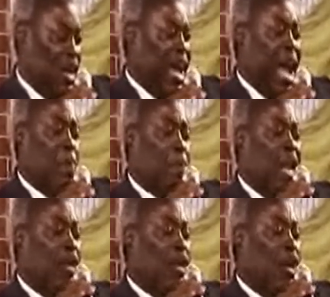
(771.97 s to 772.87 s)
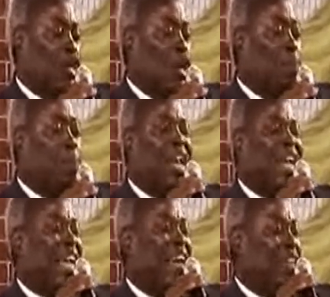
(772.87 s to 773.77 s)
I pray, Lord, you break
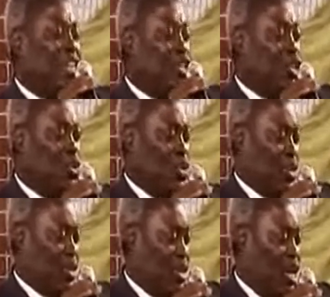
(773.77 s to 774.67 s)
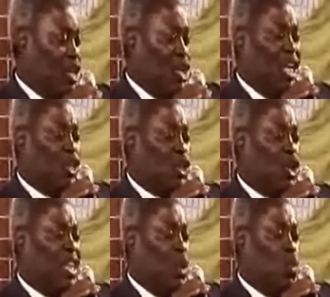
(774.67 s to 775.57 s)
every yoke. You destroy
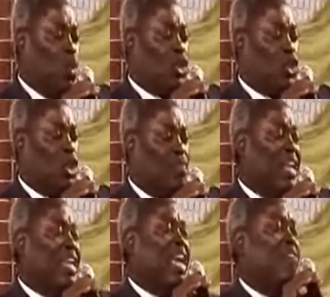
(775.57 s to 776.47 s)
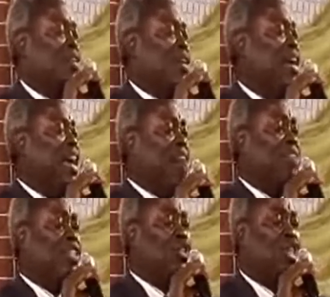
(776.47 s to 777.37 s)
the works of the devil. Every
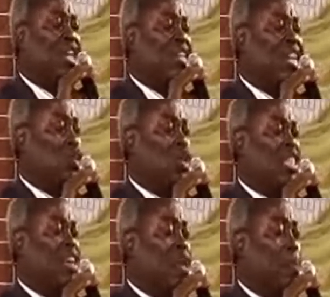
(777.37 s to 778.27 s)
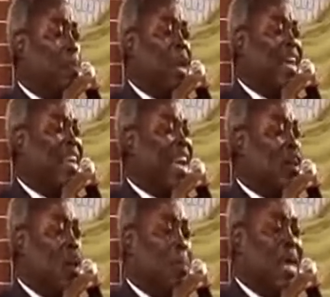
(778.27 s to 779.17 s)
sickness, with every pain, I
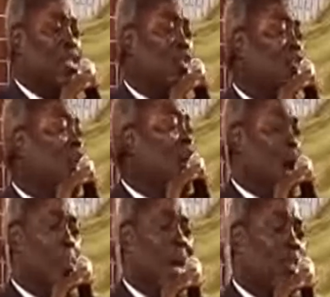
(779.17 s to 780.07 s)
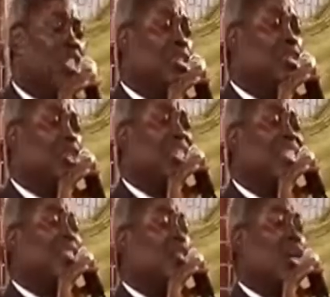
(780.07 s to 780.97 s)
command you, come out in
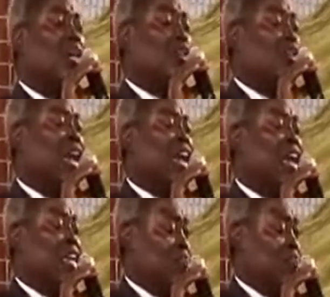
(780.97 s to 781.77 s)
Jesus' name.